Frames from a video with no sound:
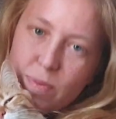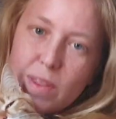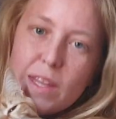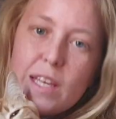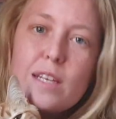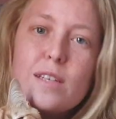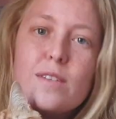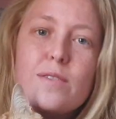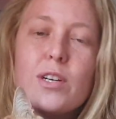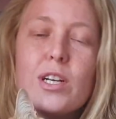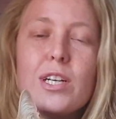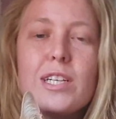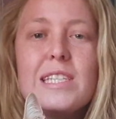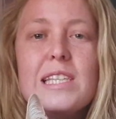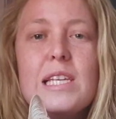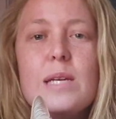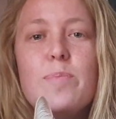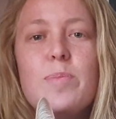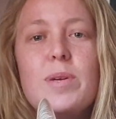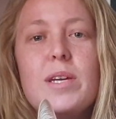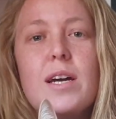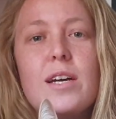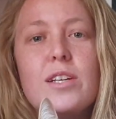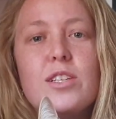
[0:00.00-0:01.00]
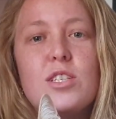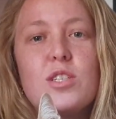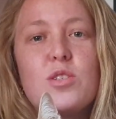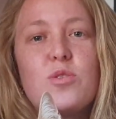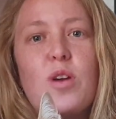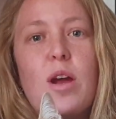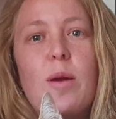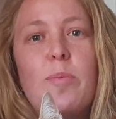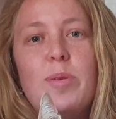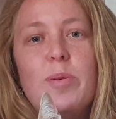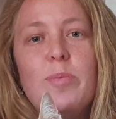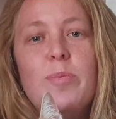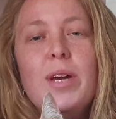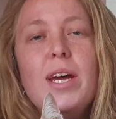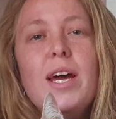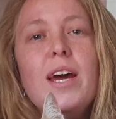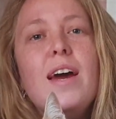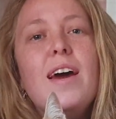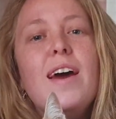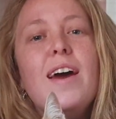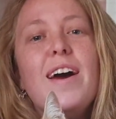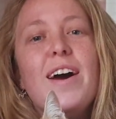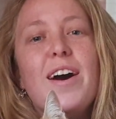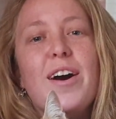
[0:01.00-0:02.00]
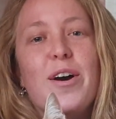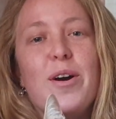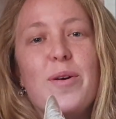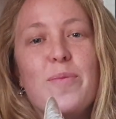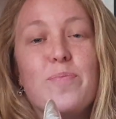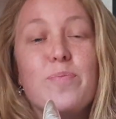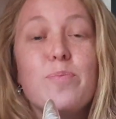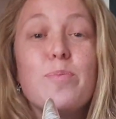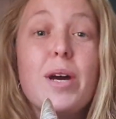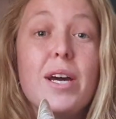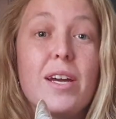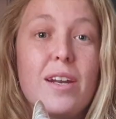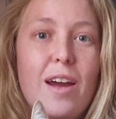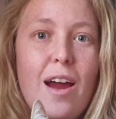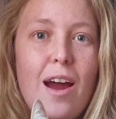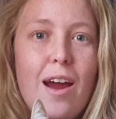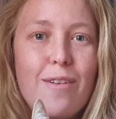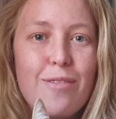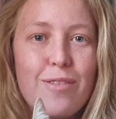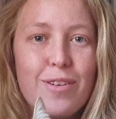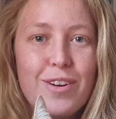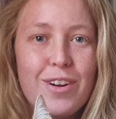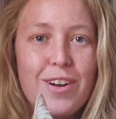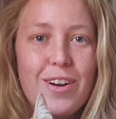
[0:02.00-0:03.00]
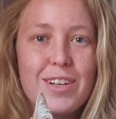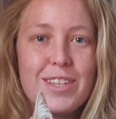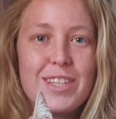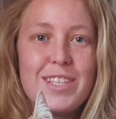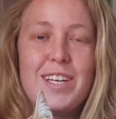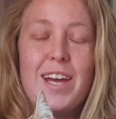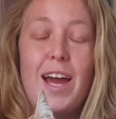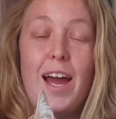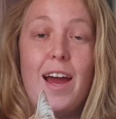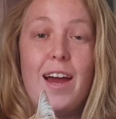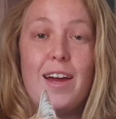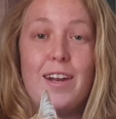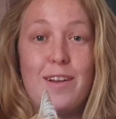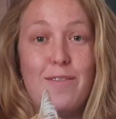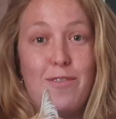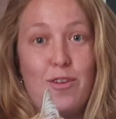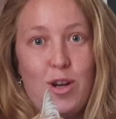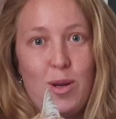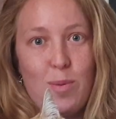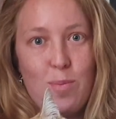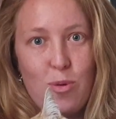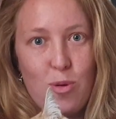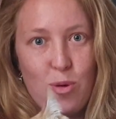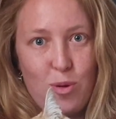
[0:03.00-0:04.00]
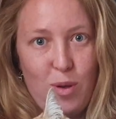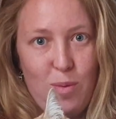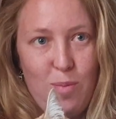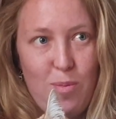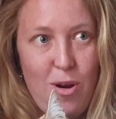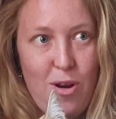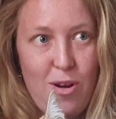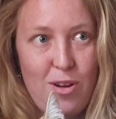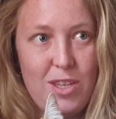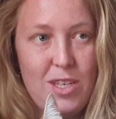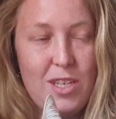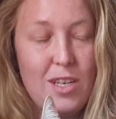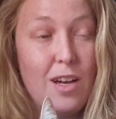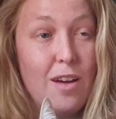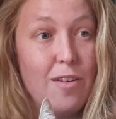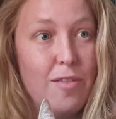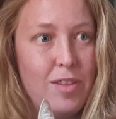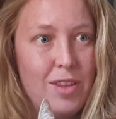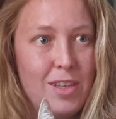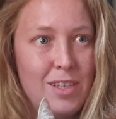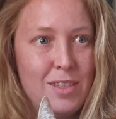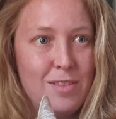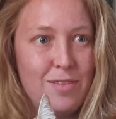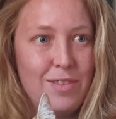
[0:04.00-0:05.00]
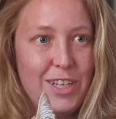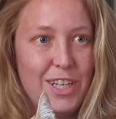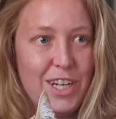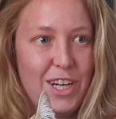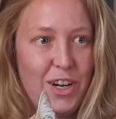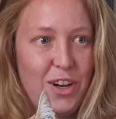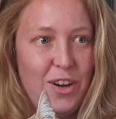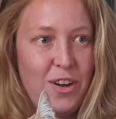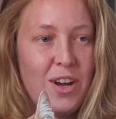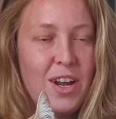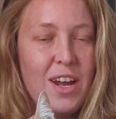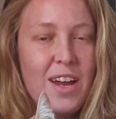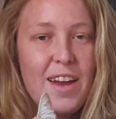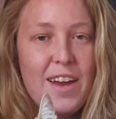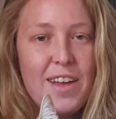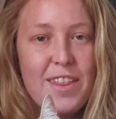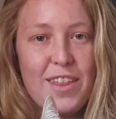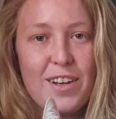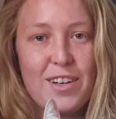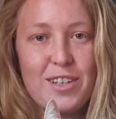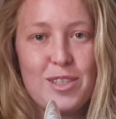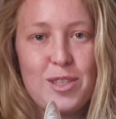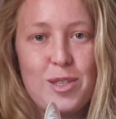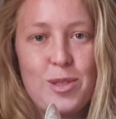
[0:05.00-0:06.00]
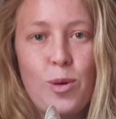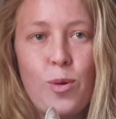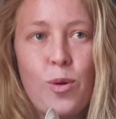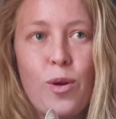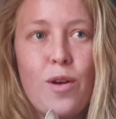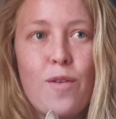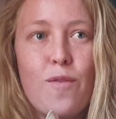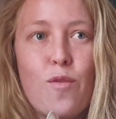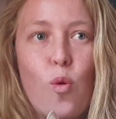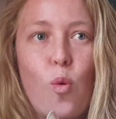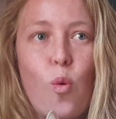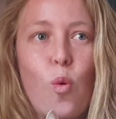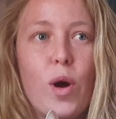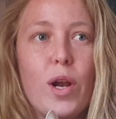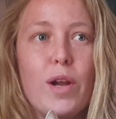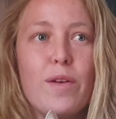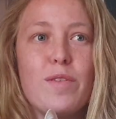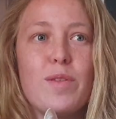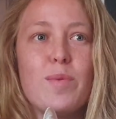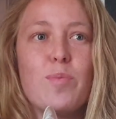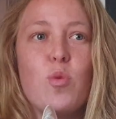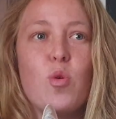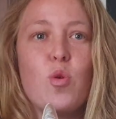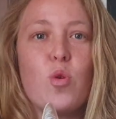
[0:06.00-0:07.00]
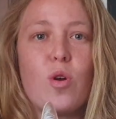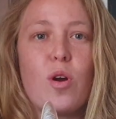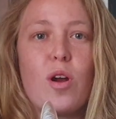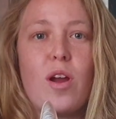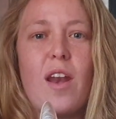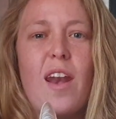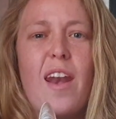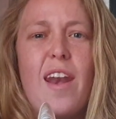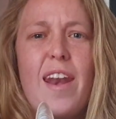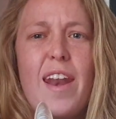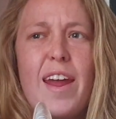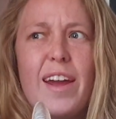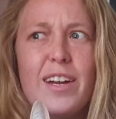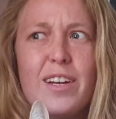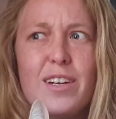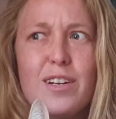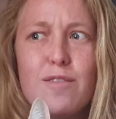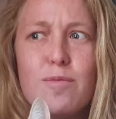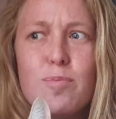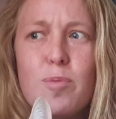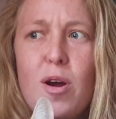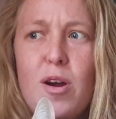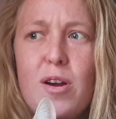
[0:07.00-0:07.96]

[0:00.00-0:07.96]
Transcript: He's very sleepy, I just grabbed him. But I forgot to add a very important part of this video that is sort of one of the more negative